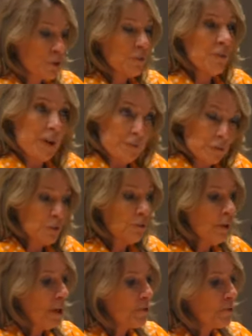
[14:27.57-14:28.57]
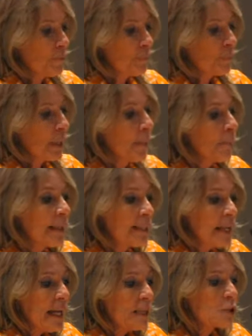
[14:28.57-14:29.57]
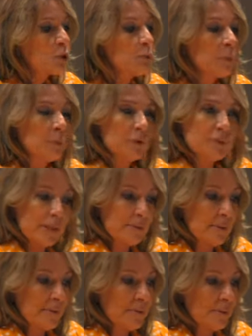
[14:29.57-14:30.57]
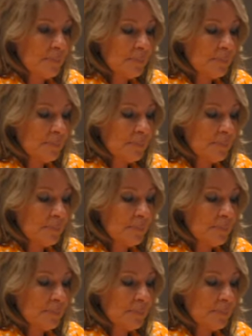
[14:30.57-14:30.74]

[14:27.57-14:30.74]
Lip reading: survive. But it has to be protected.